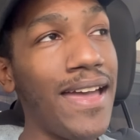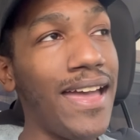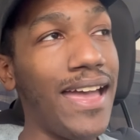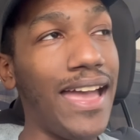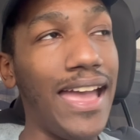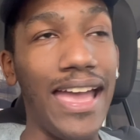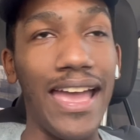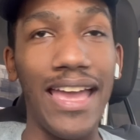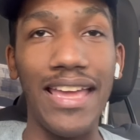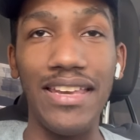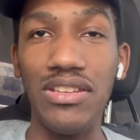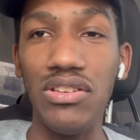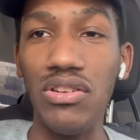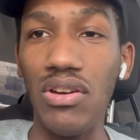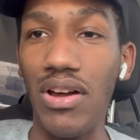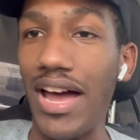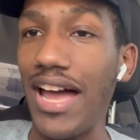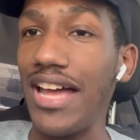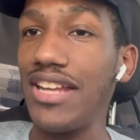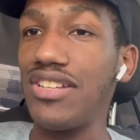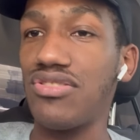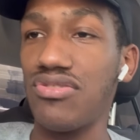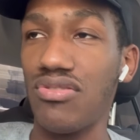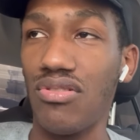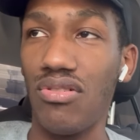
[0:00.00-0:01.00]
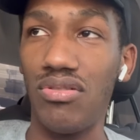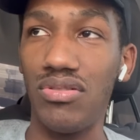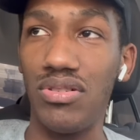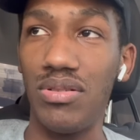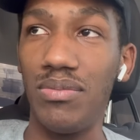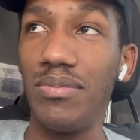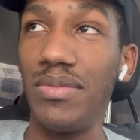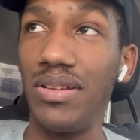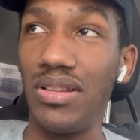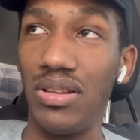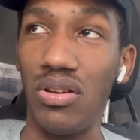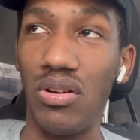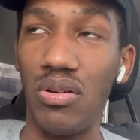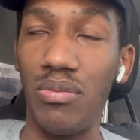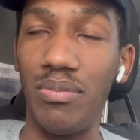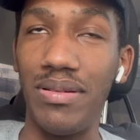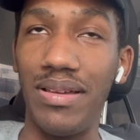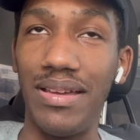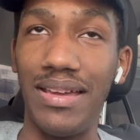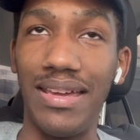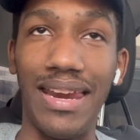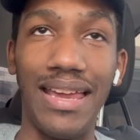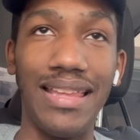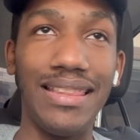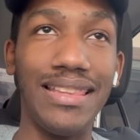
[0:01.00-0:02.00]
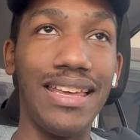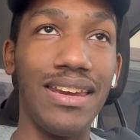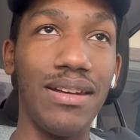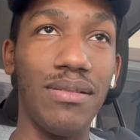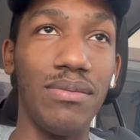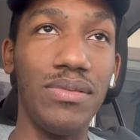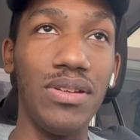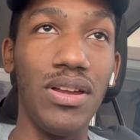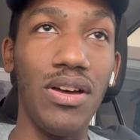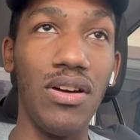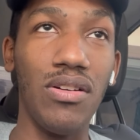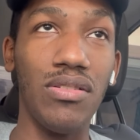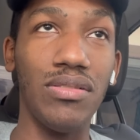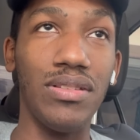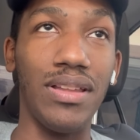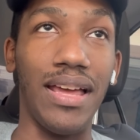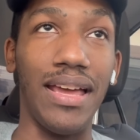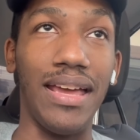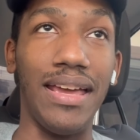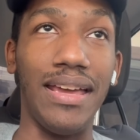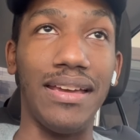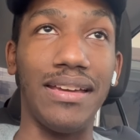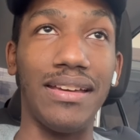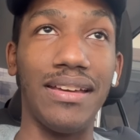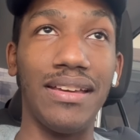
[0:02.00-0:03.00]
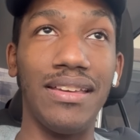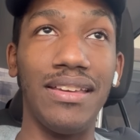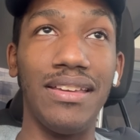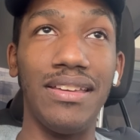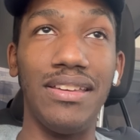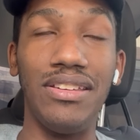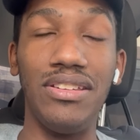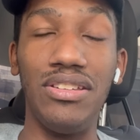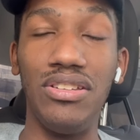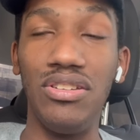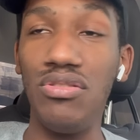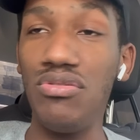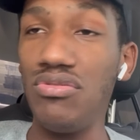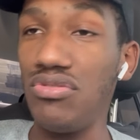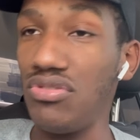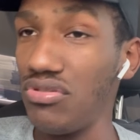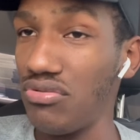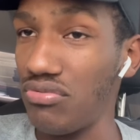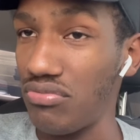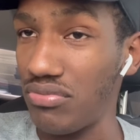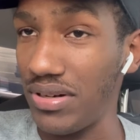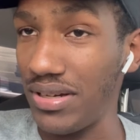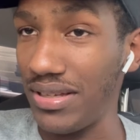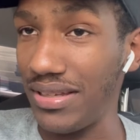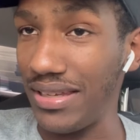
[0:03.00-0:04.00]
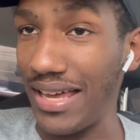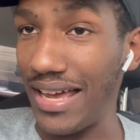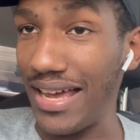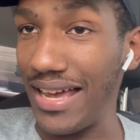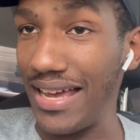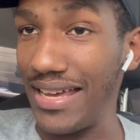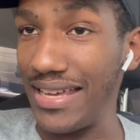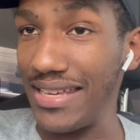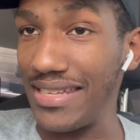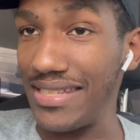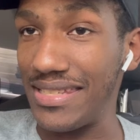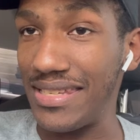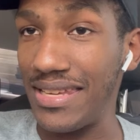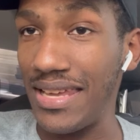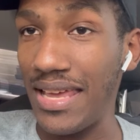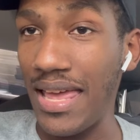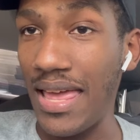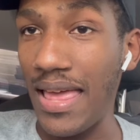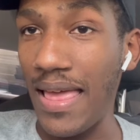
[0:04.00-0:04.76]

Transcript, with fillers: And, you know, I trolled him a little bit and I let him know, like, you do realize